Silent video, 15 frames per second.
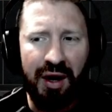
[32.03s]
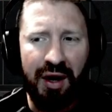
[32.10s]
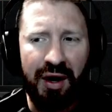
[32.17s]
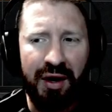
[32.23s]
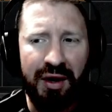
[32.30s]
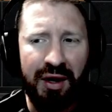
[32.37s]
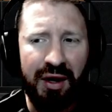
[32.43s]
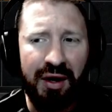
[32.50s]

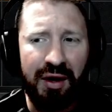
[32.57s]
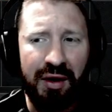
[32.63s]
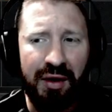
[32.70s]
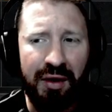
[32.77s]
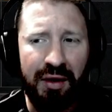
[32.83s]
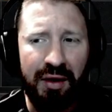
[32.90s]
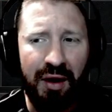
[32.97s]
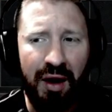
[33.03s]

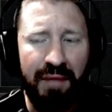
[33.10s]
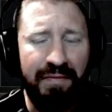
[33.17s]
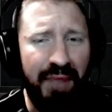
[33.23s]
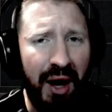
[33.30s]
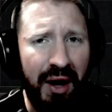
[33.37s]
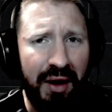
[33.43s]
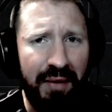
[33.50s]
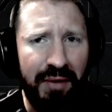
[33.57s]
the
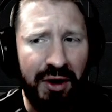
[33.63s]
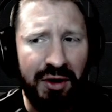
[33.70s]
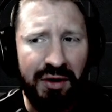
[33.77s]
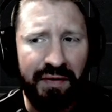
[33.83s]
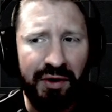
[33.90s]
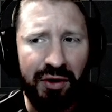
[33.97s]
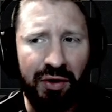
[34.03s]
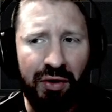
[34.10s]
embodiment
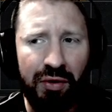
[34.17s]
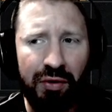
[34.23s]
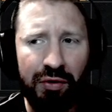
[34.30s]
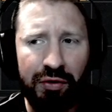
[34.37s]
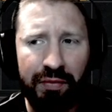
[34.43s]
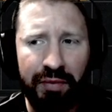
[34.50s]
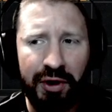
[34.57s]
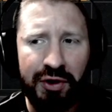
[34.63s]
of a
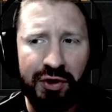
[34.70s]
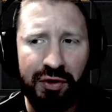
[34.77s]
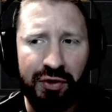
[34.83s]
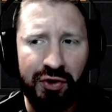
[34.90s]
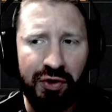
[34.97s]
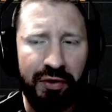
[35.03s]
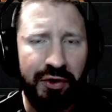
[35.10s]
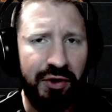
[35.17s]
cold
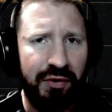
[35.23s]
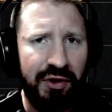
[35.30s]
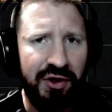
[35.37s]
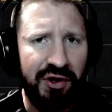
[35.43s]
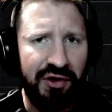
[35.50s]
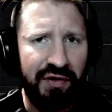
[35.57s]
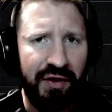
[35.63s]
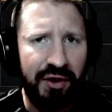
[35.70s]
blizzard
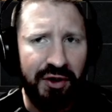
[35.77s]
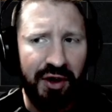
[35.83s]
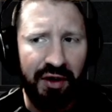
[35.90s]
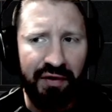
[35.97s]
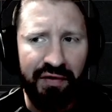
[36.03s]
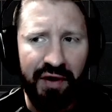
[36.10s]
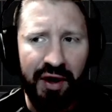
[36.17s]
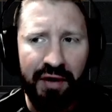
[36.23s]
sorceress, as far as I
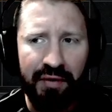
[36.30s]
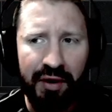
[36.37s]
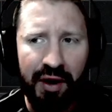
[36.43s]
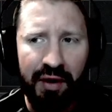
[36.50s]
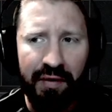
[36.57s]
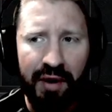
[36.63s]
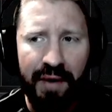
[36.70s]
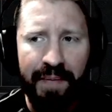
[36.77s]
could find one
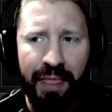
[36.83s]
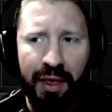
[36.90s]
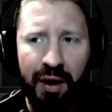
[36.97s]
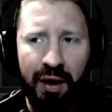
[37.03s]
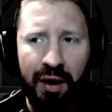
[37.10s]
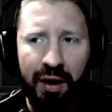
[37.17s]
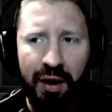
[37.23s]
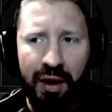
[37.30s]
anyway.
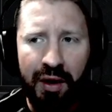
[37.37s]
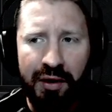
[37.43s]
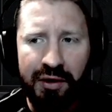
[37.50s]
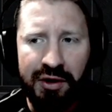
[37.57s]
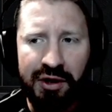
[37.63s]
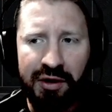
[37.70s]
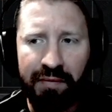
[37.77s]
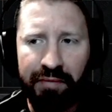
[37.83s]

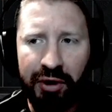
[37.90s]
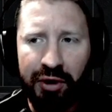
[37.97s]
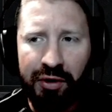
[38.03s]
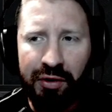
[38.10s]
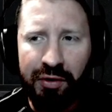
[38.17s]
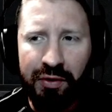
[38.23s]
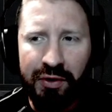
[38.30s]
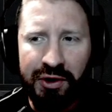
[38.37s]
Just the
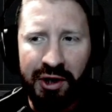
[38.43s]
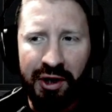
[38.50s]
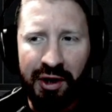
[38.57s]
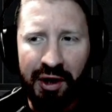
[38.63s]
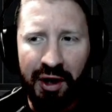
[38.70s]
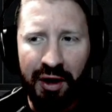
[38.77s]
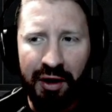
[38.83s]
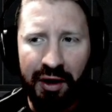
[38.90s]
blues and
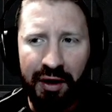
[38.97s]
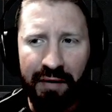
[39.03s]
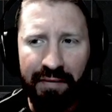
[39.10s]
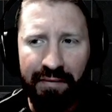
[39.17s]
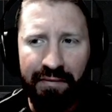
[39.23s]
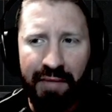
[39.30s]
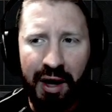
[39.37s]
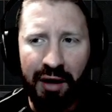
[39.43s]
the
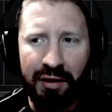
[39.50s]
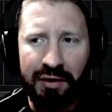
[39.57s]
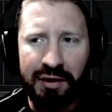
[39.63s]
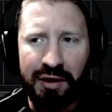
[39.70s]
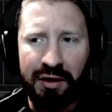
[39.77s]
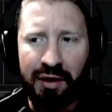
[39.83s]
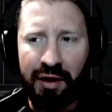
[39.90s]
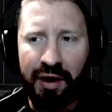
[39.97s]
elegant
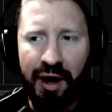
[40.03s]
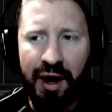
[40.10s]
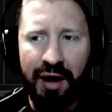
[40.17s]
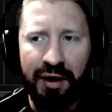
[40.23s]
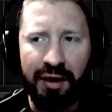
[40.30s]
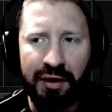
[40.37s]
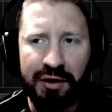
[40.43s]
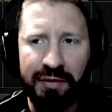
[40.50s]
metals and all that. I
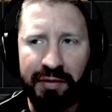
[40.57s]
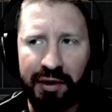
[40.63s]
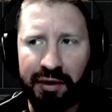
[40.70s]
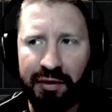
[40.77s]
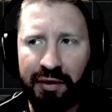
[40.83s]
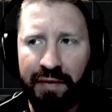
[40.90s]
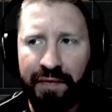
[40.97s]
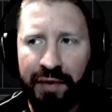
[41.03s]
think it looks pretty cool.